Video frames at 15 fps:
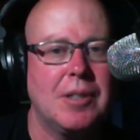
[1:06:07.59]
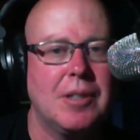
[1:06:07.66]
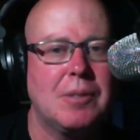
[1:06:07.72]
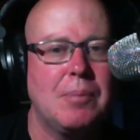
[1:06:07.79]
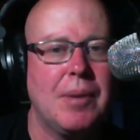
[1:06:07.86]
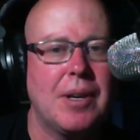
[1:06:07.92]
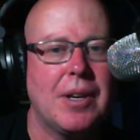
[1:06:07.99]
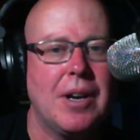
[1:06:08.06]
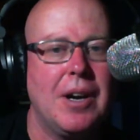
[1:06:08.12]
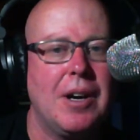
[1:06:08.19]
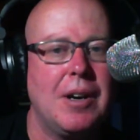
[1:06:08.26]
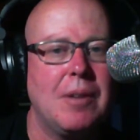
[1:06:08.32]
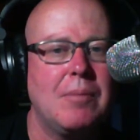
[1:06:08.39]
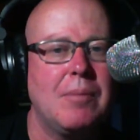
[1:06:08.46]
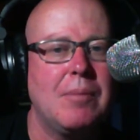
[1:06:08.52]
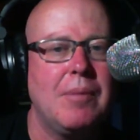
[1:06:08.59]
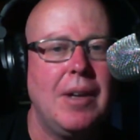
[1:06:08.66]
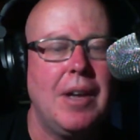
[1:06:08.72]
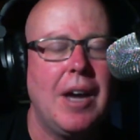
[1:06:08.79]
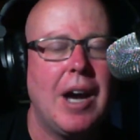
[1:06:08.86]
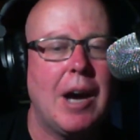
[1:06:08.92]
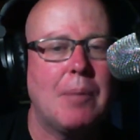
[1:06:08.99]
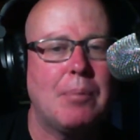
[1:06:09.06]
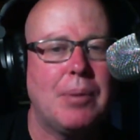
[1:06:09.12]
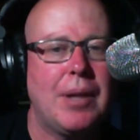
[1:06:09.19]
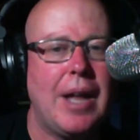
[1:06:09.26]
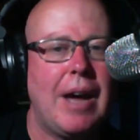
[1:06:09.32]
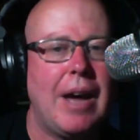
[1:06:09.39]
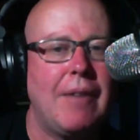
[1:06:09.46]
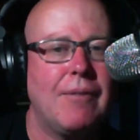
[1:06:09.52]
It's become a
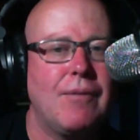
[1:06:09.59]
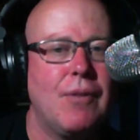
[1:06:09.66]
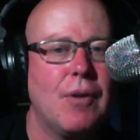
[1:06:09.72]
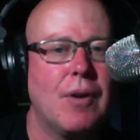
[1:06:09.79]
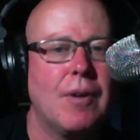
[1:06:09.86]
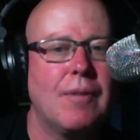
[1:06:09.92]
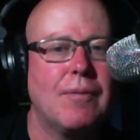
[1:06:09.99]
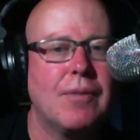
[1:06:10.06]
platform